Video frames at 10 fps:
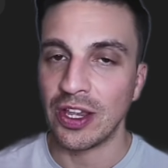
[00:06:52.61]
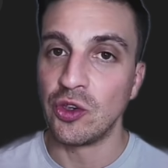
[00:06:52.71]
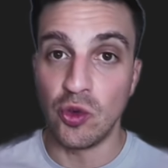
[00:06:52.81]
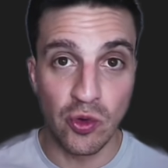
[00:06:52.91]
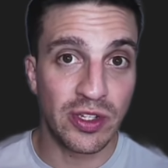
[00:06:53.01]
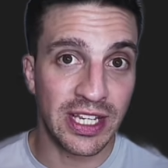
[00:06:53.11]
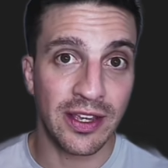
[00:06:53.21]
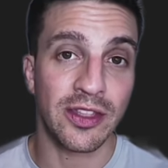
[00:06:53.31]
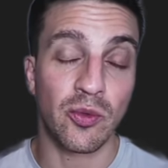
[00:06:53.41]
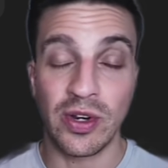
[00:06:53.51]

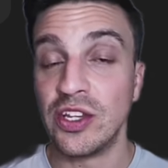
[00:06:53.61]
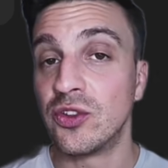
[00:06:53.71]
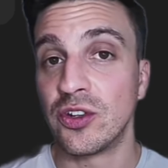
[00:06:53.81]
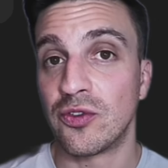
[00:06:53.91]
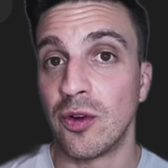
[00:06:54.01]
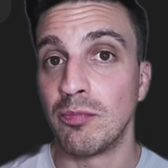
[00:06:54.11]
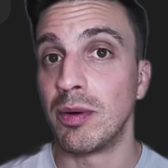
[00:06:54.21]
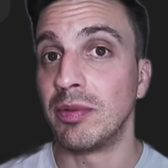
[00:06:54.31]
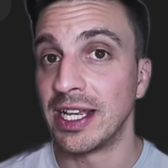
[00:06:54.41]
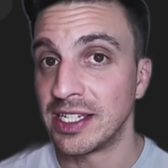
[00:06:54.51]
using the research from
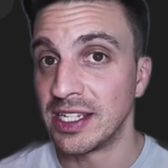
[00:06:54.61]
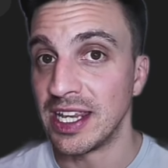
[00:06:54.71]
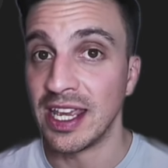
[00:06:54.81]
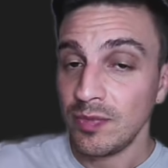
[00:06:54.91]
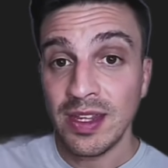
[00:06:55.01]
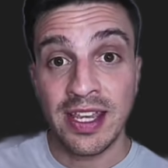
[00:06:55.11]
Perplexity.